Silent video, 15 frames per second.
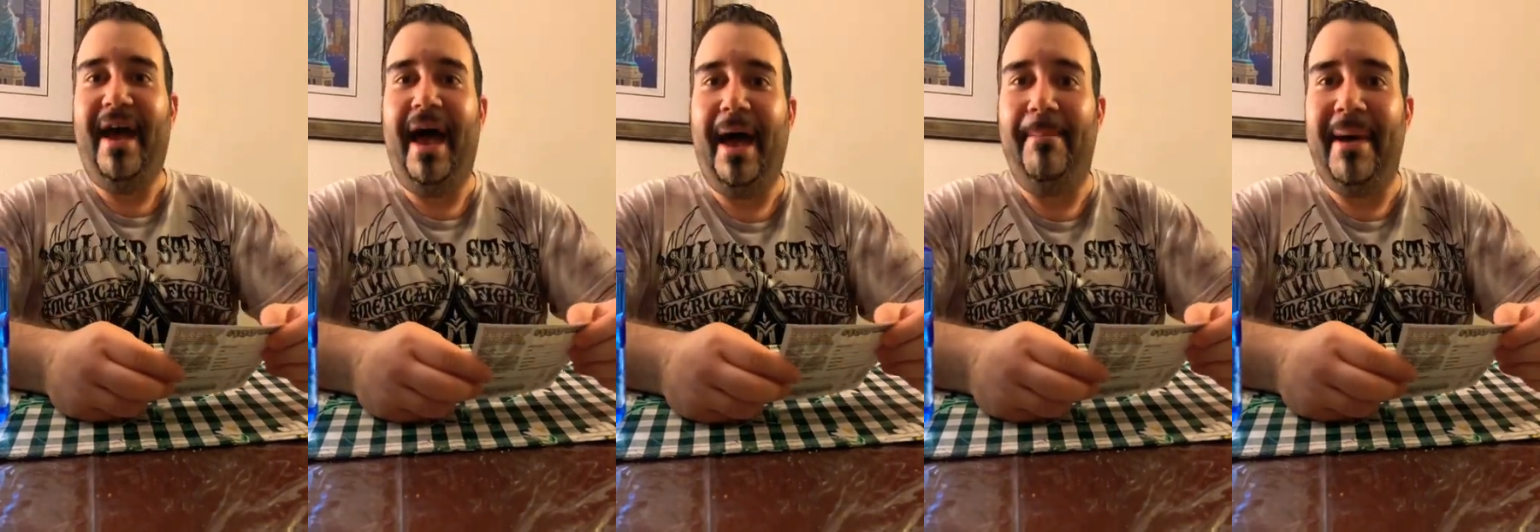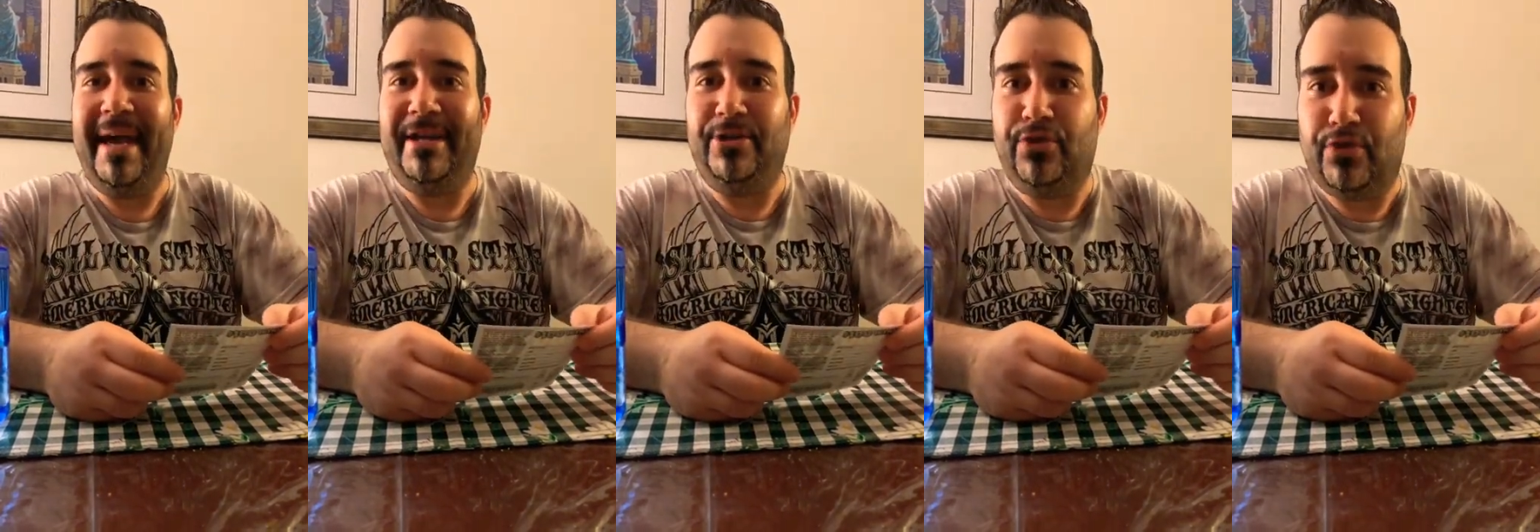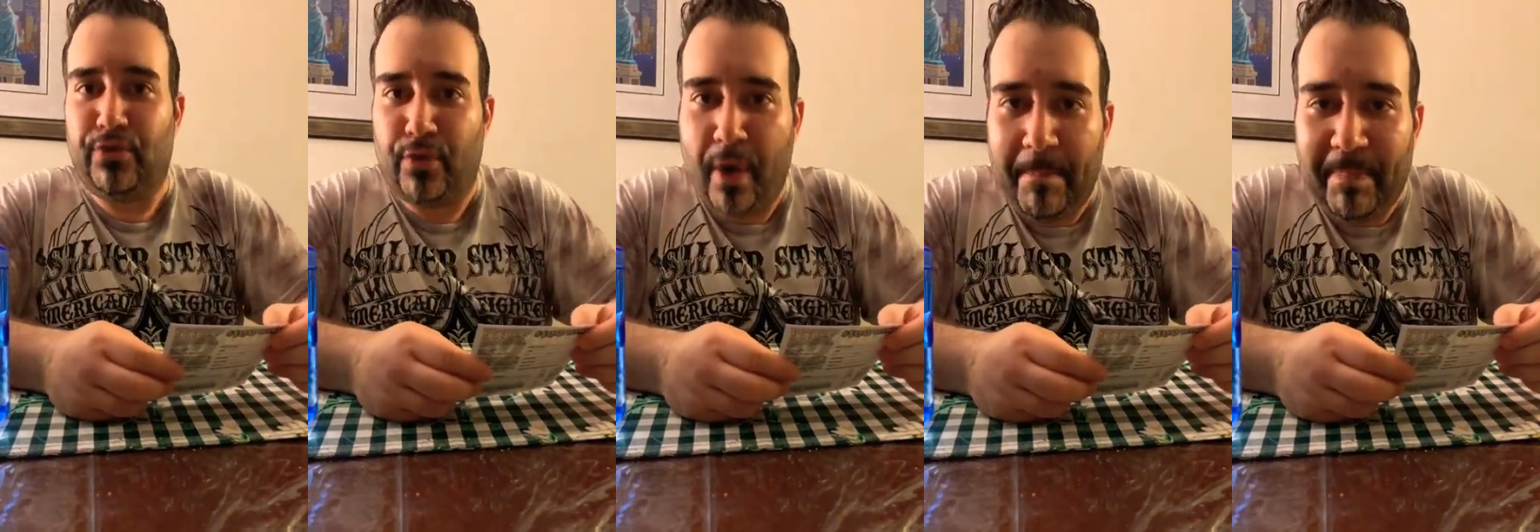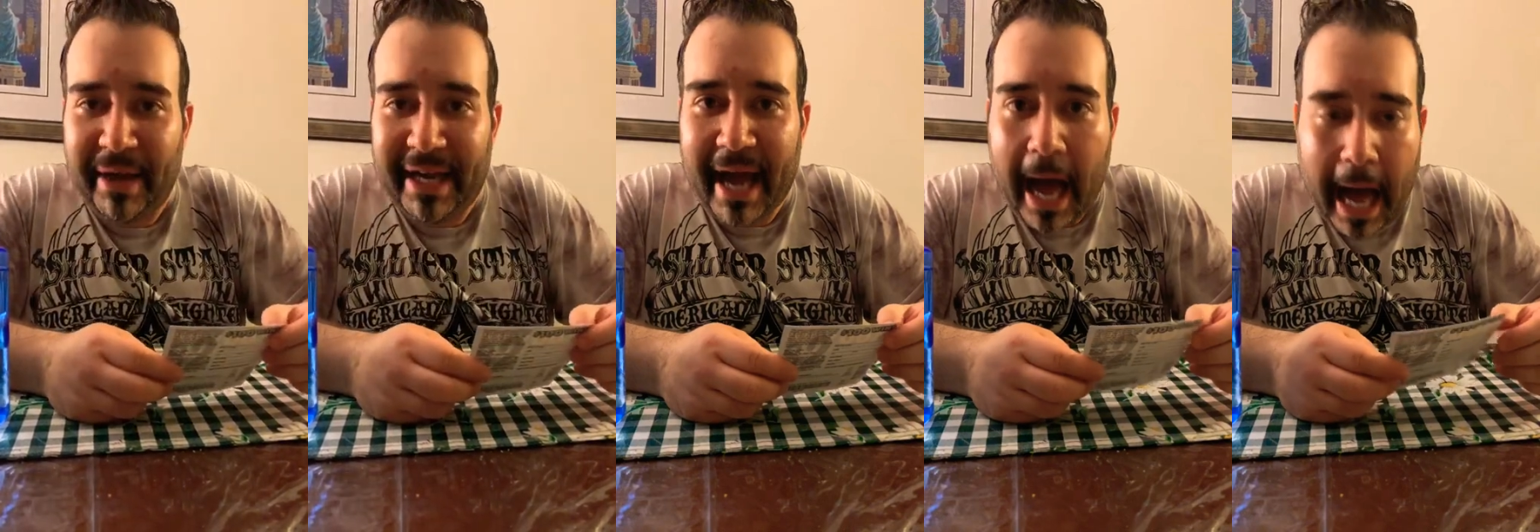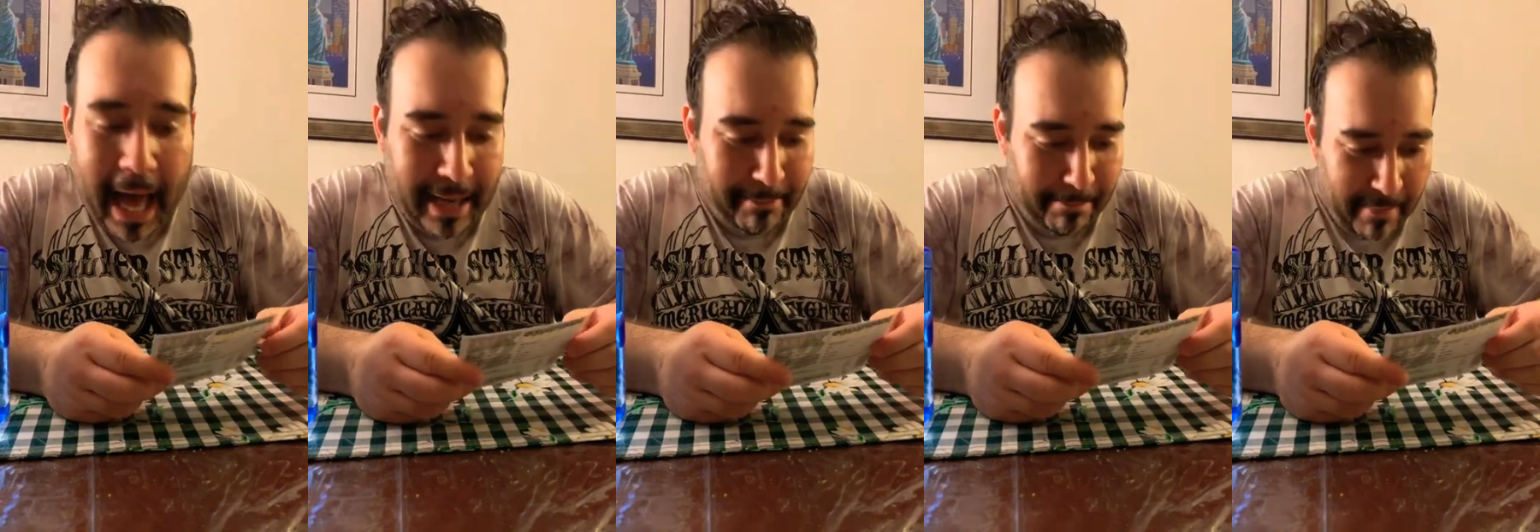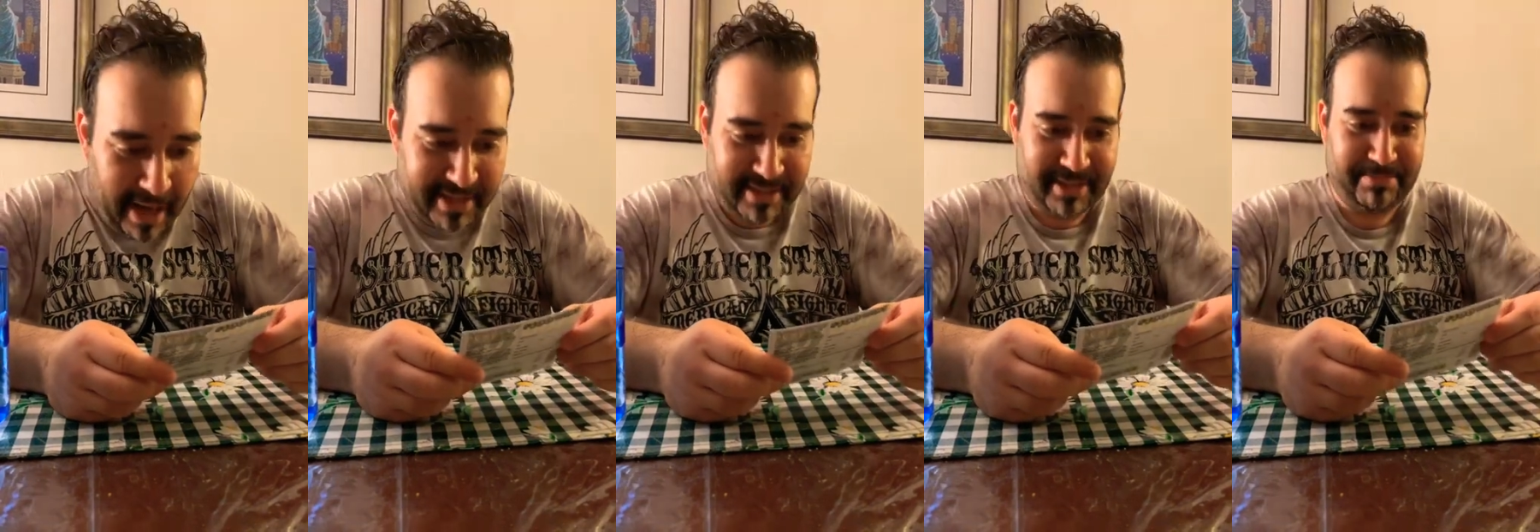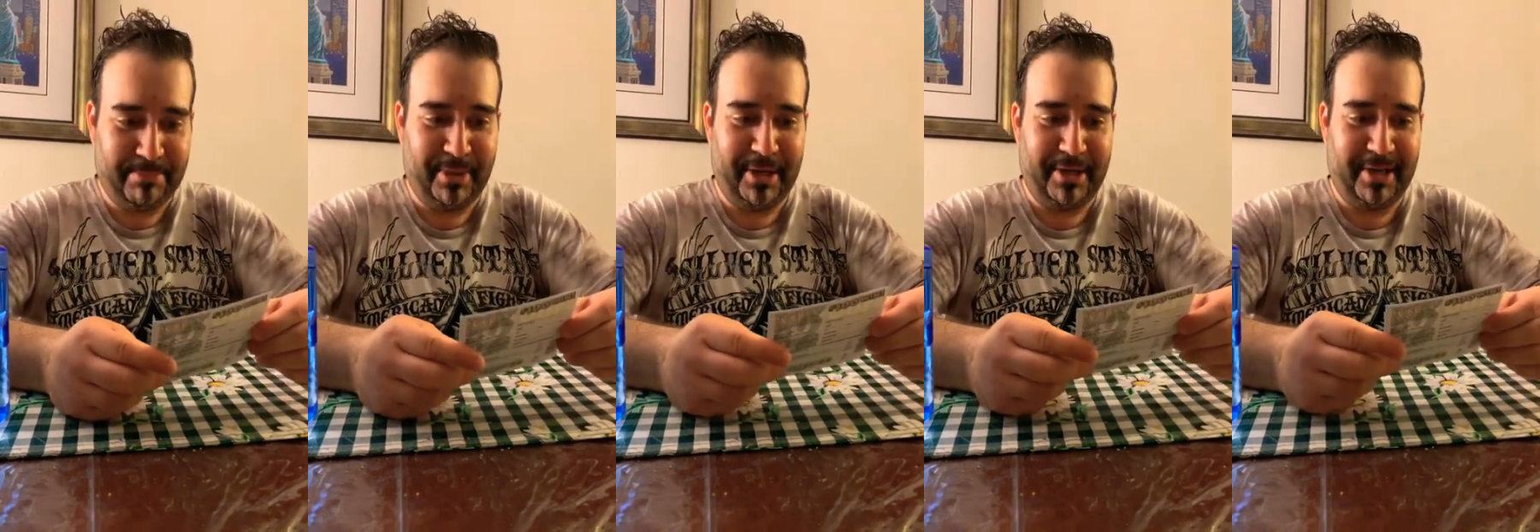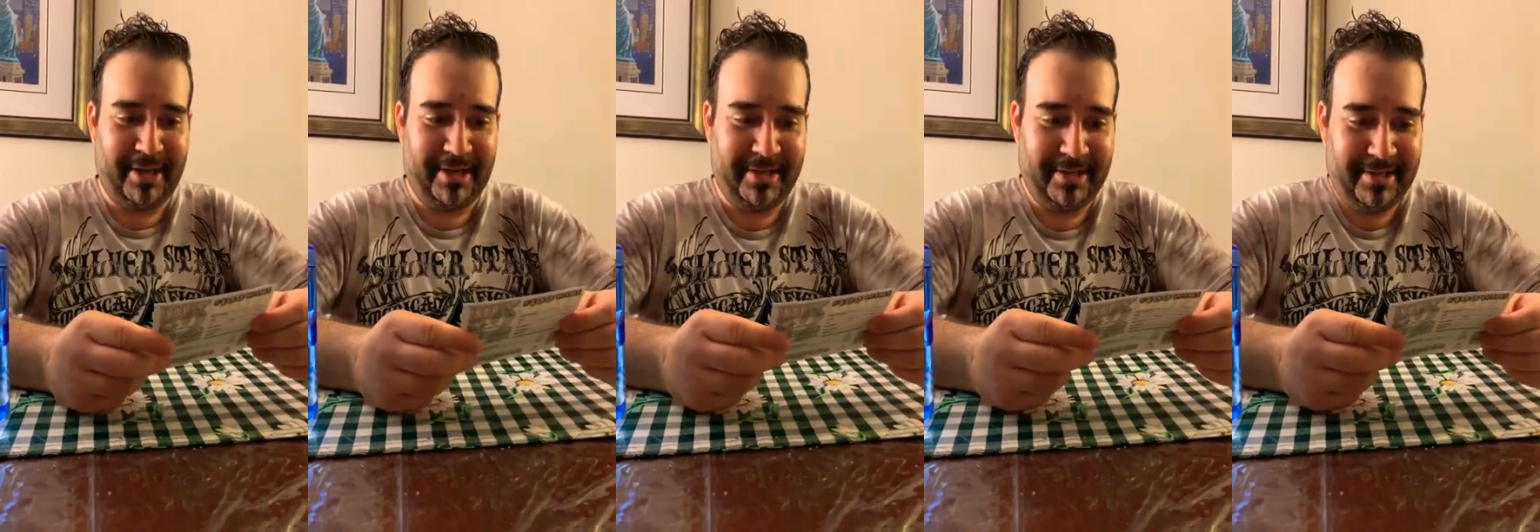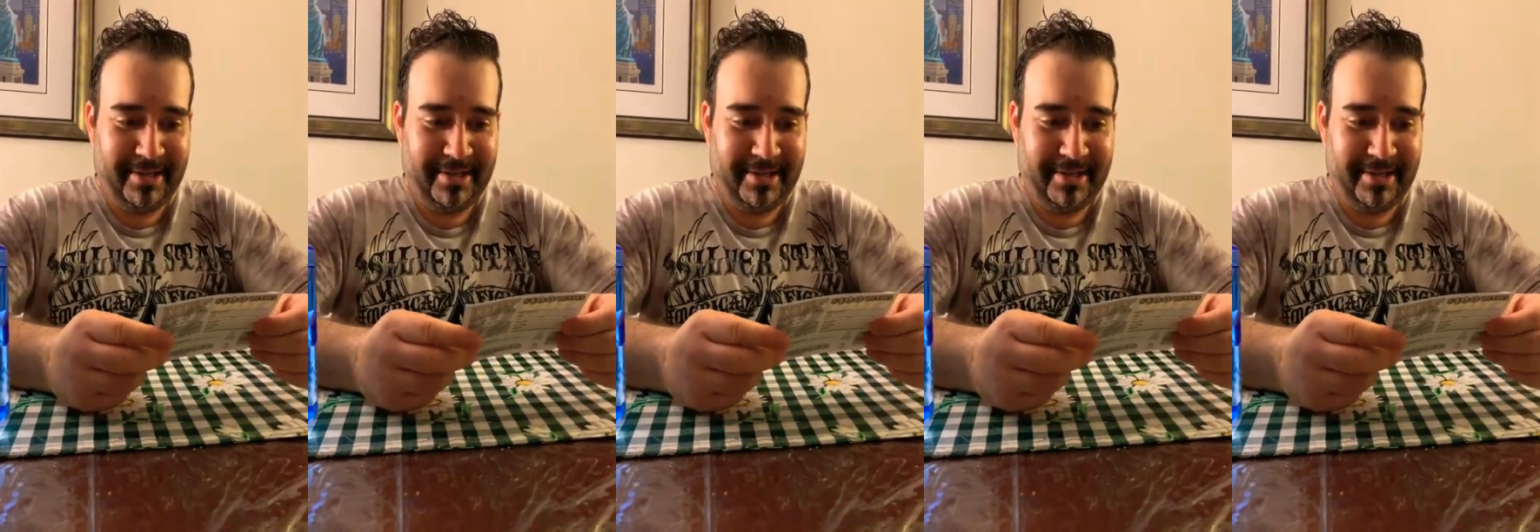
am a dripping hot mess. But